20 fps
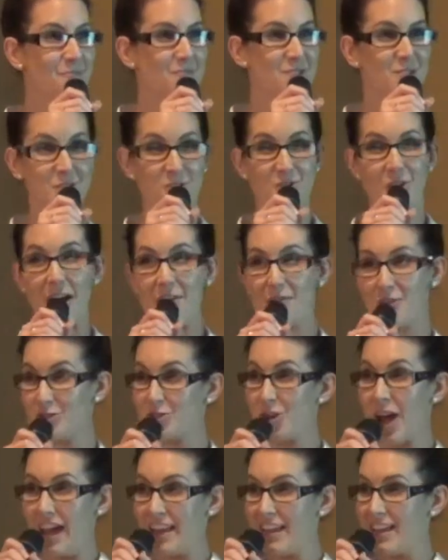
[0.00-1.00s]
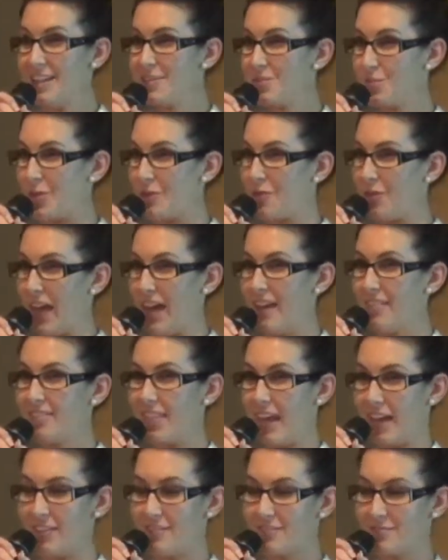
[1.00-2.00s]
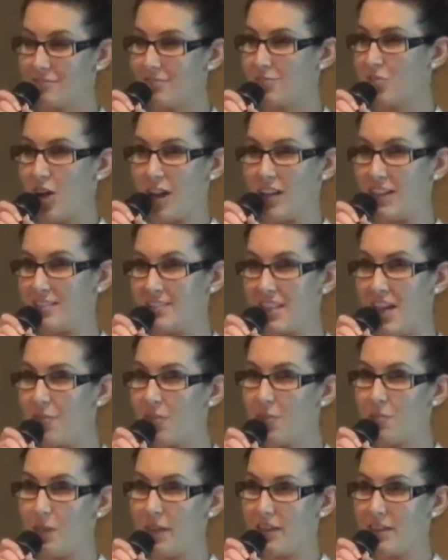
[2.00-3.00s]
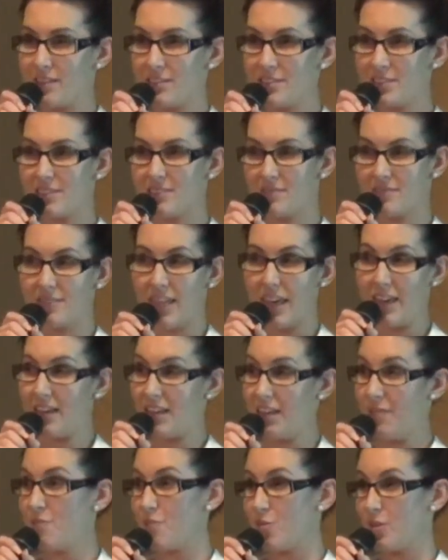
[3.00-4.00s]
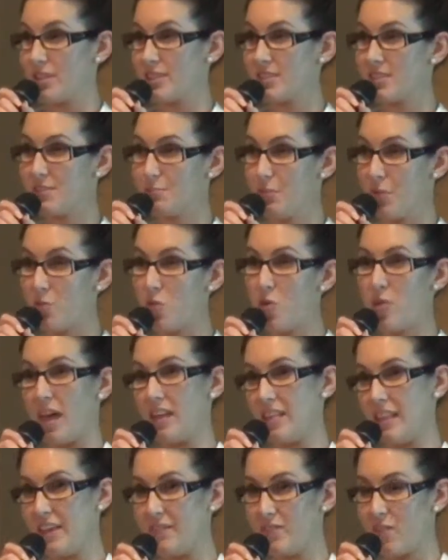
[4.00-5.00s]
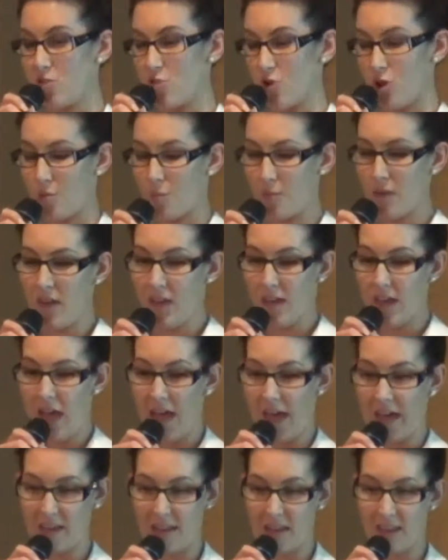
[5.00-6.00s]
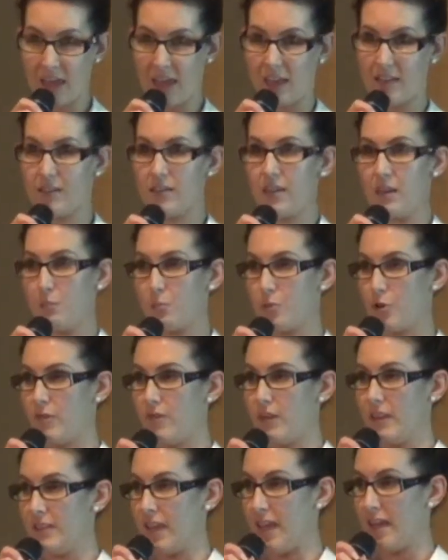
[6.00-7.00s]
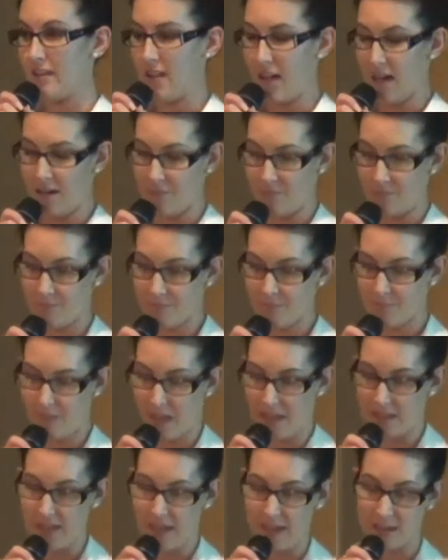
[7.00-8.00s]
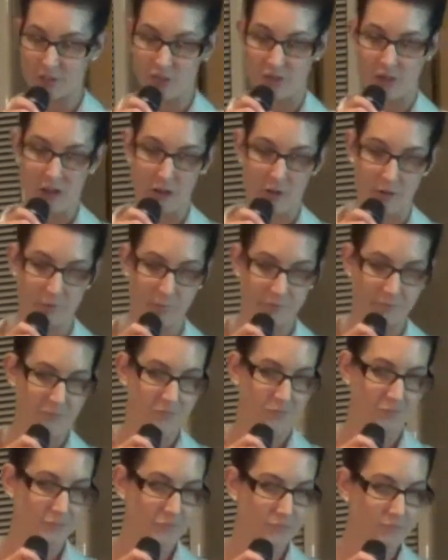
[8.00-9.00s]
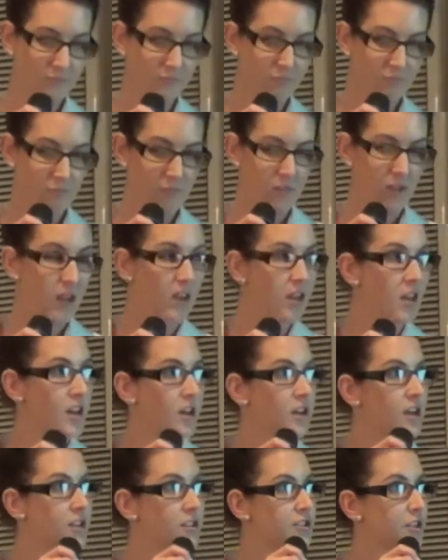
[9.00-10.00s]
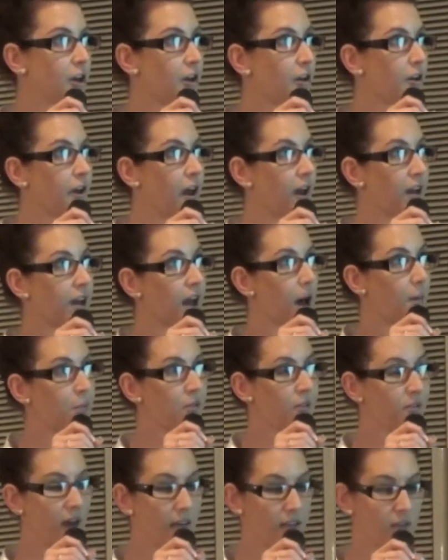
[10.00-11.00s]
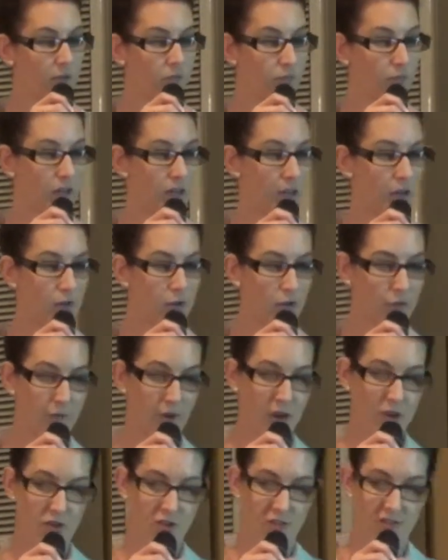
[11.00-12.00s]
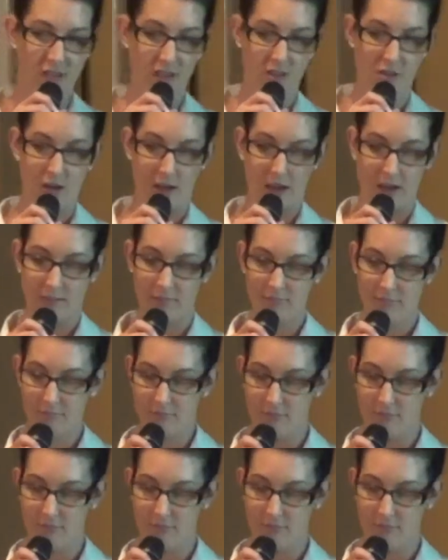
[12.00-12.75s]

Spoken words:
So it's great for tradies. We've found that tradies love it because they can invoice before they leave the job, and again, improving that cash cycle. So a couple of other really cool features that I